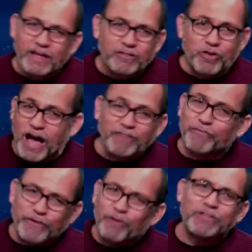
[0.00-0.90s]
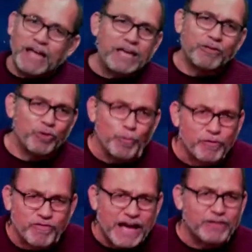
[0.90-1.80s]
John feels like his
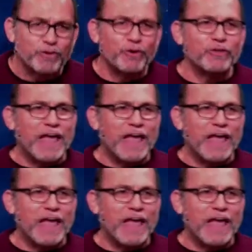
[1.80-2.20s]
supervisor is